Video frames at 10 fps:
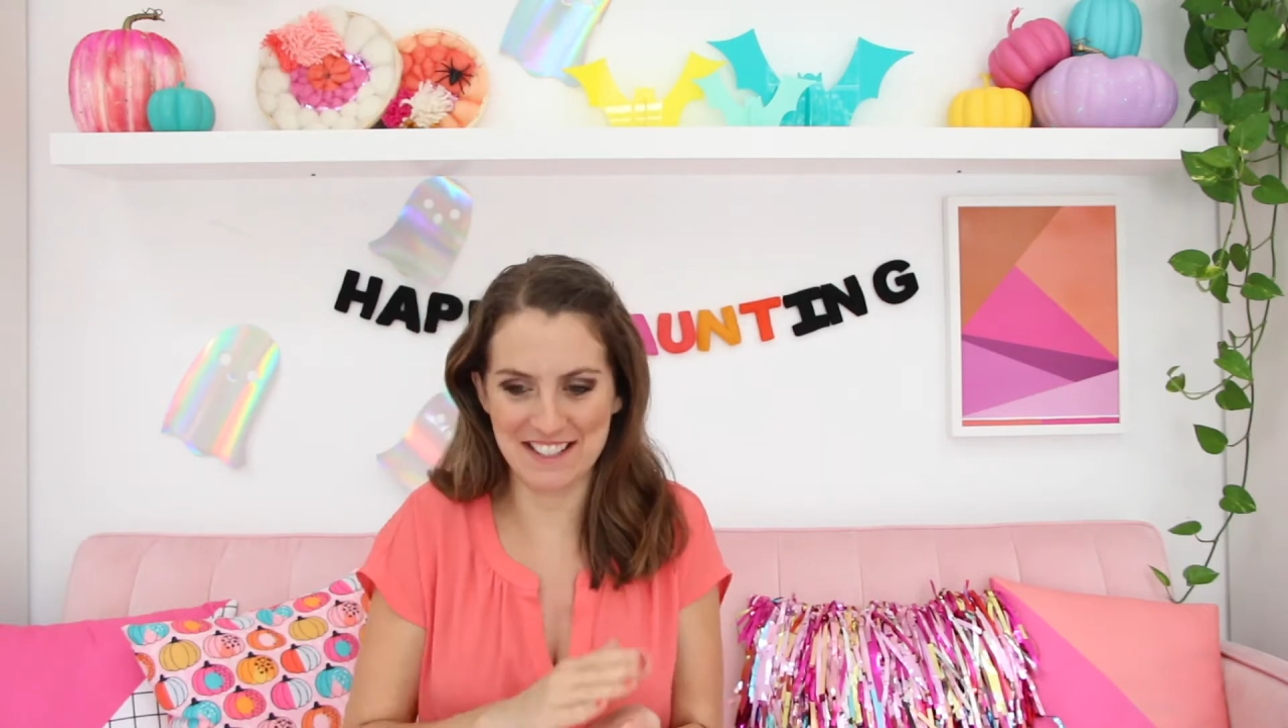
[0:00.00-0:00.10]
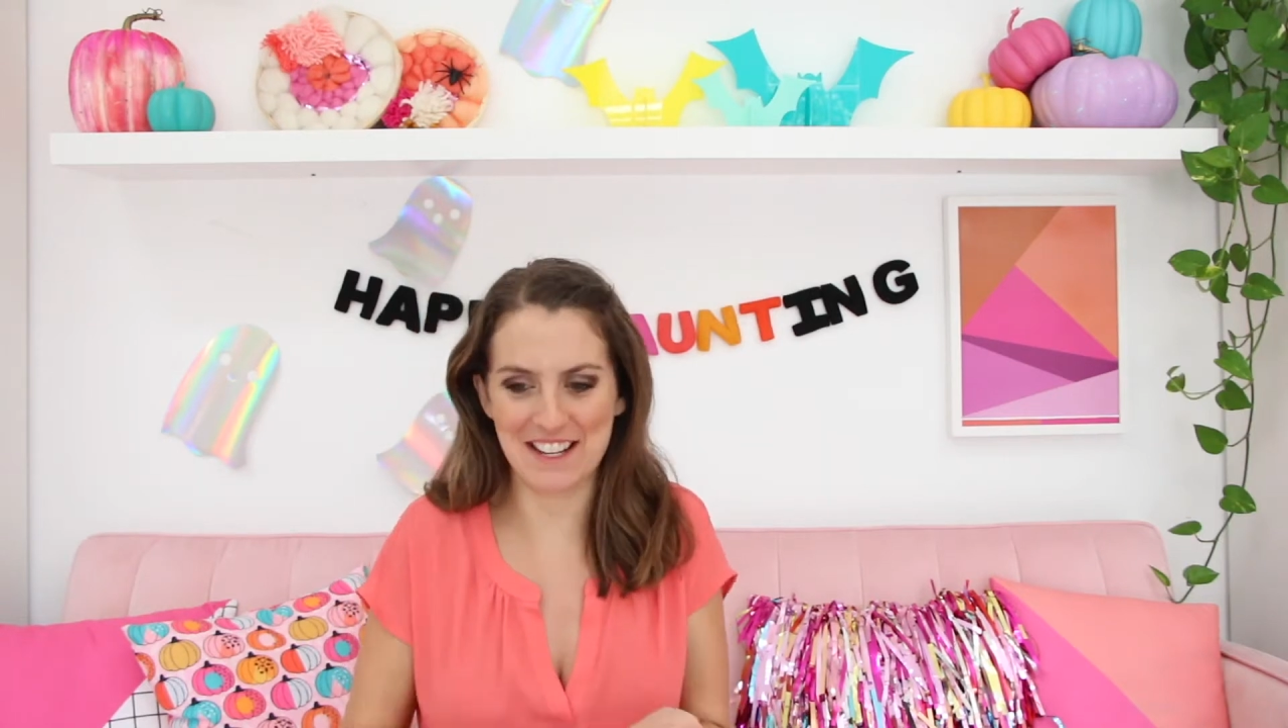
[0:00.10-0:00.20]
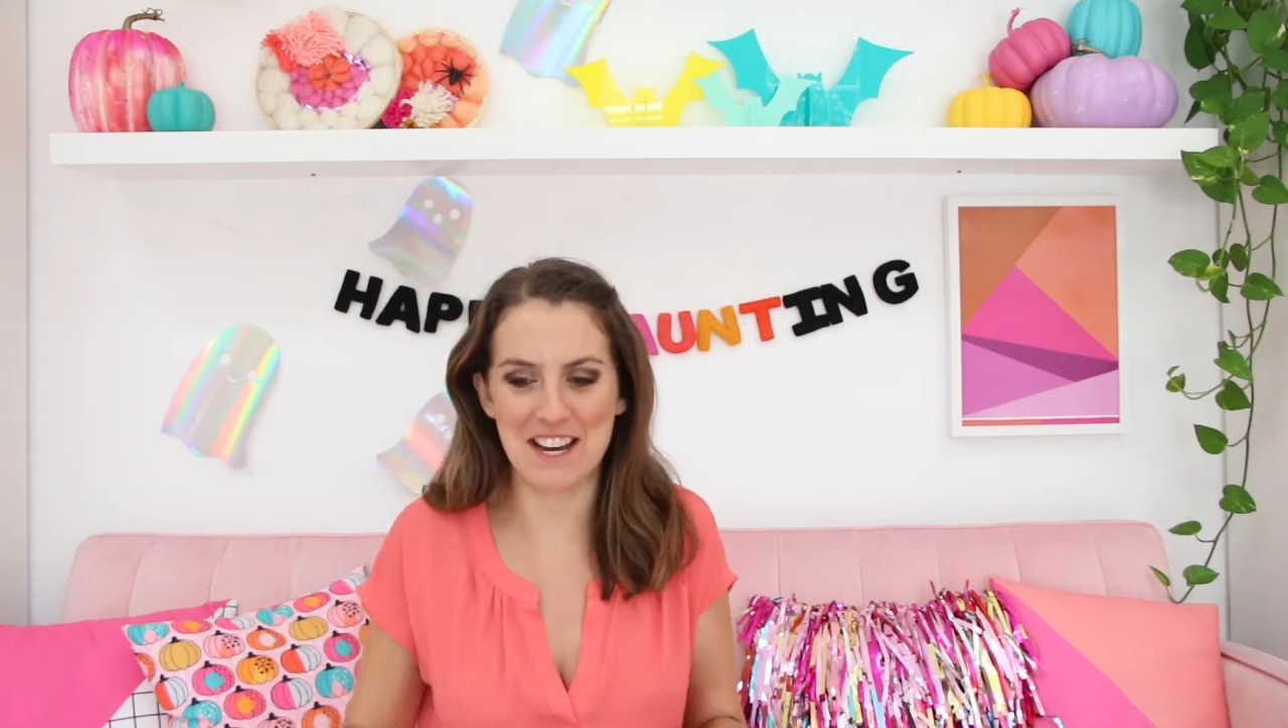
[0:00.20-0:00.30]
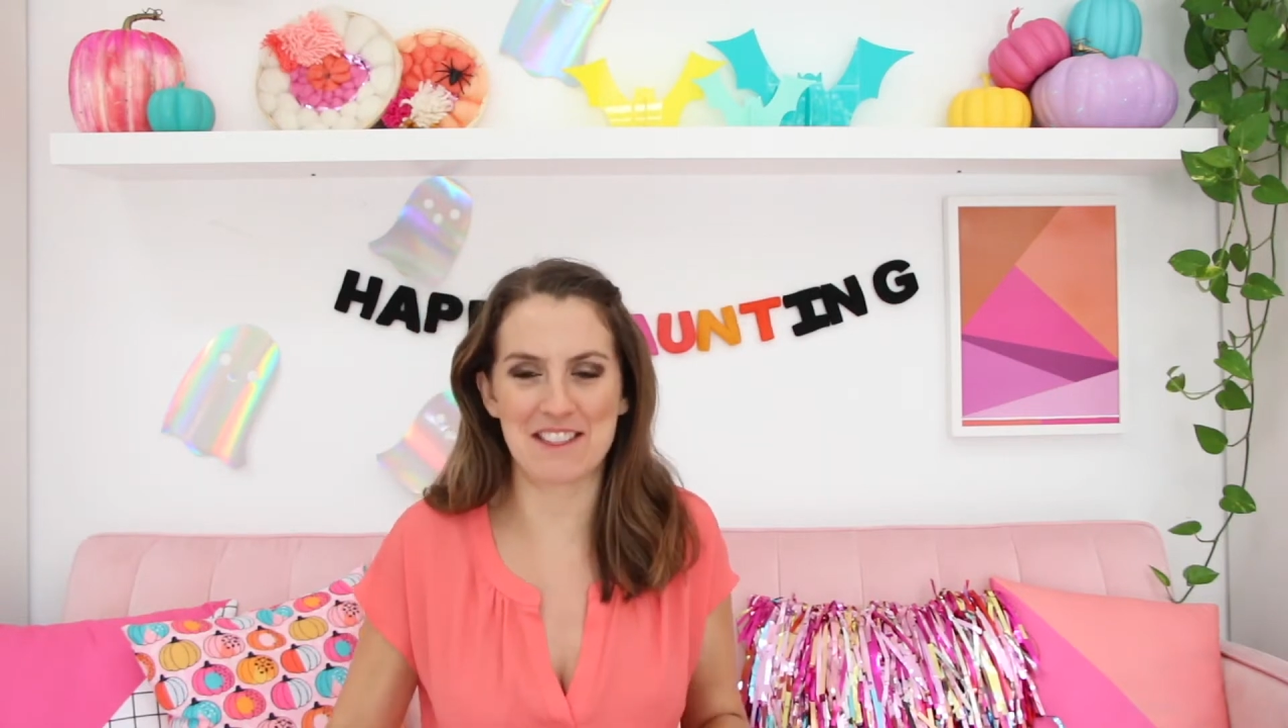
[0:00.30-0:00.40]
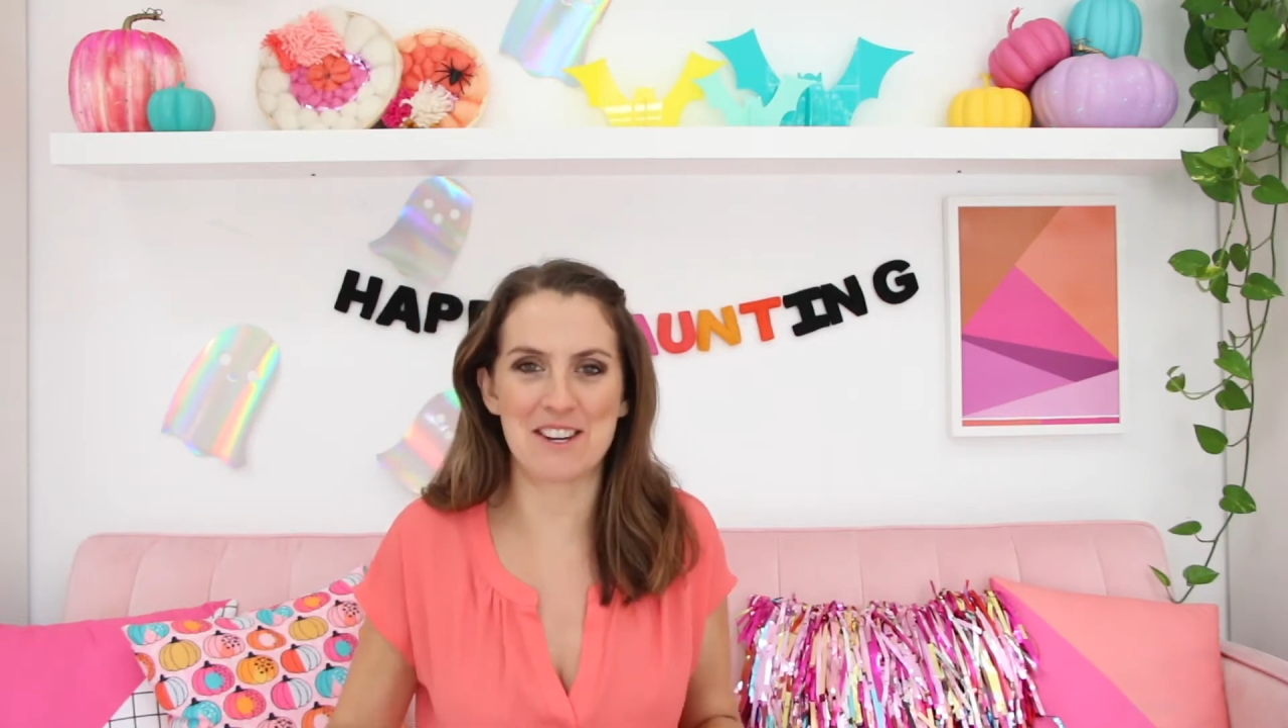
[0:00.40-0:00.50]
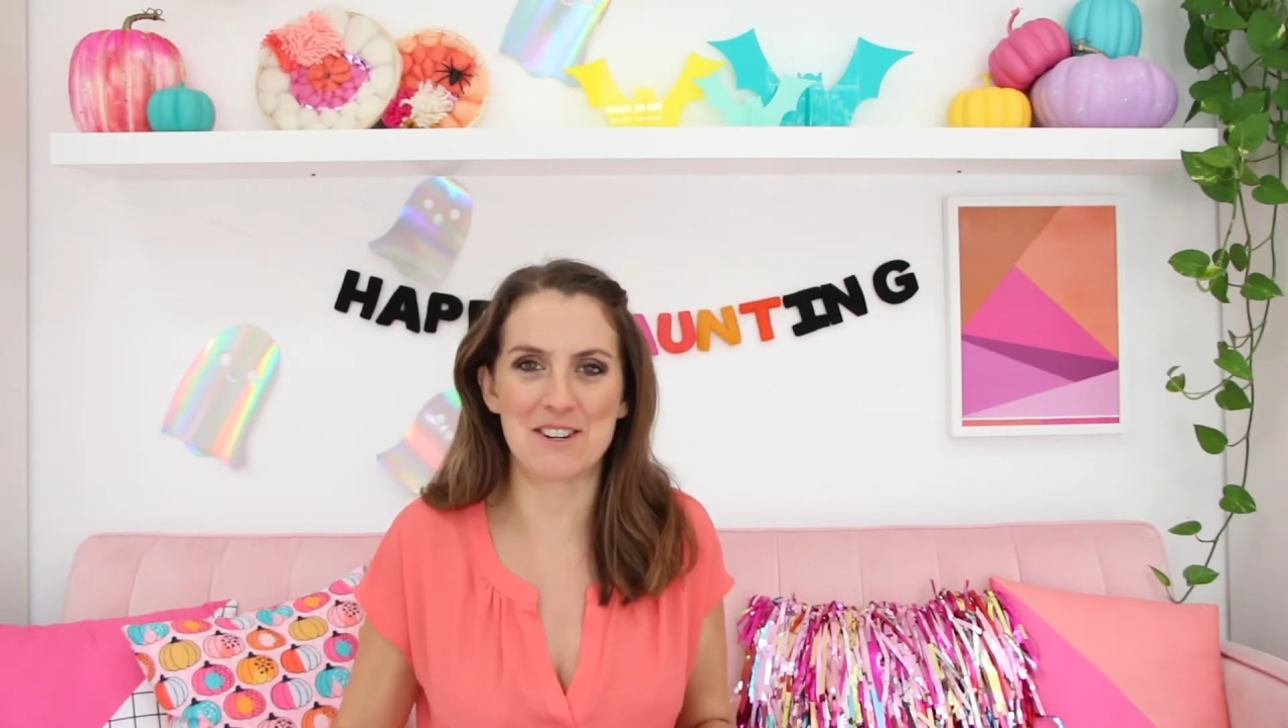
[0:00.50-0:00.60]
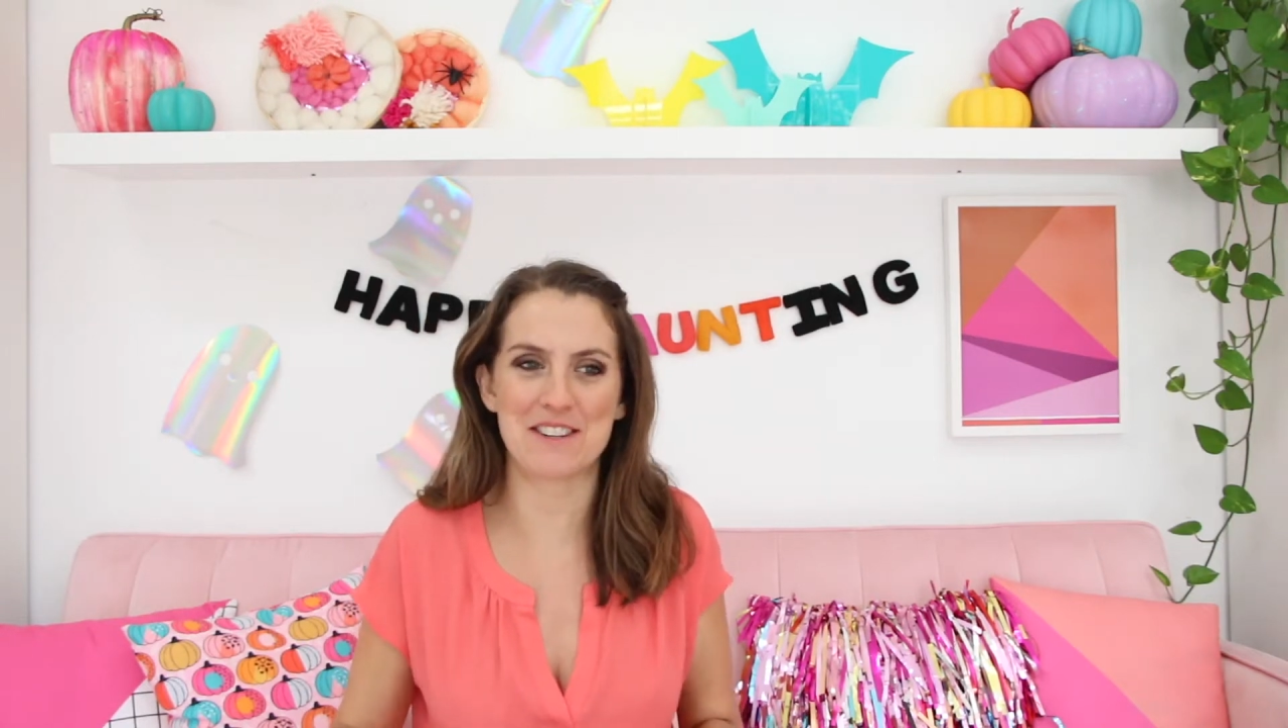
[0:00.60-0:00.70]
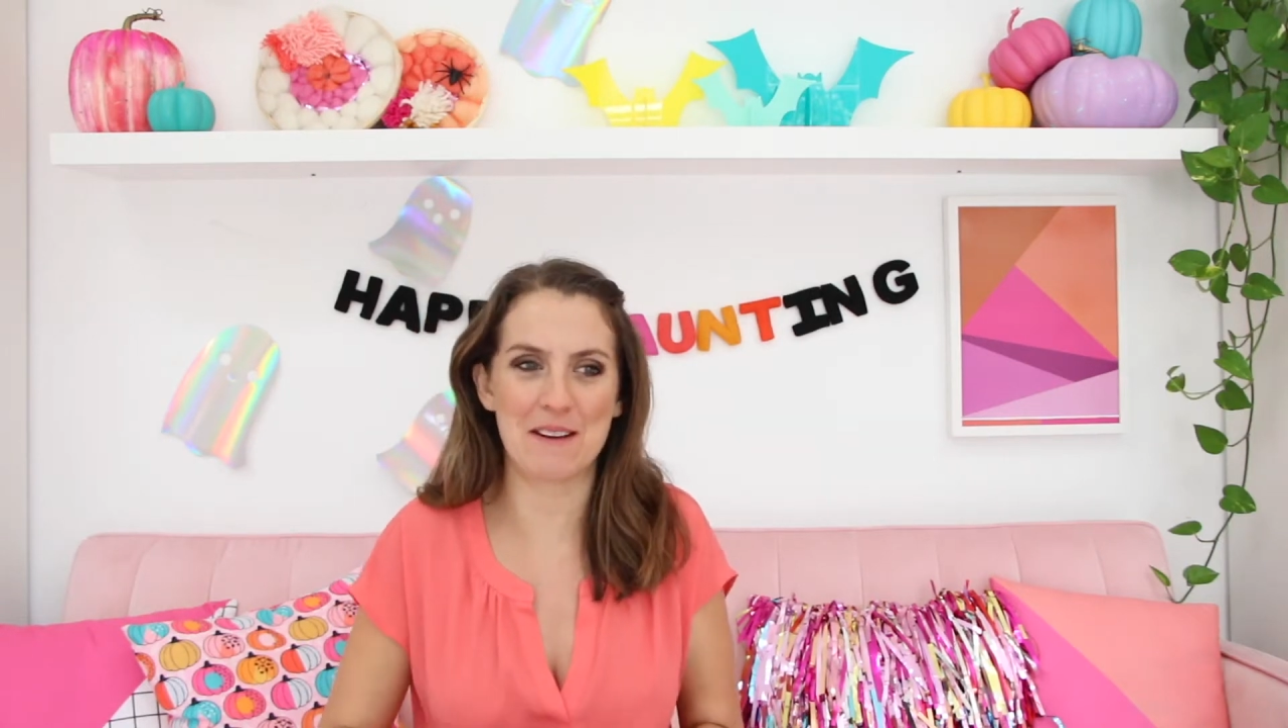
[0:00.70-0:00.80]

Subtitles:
cut those,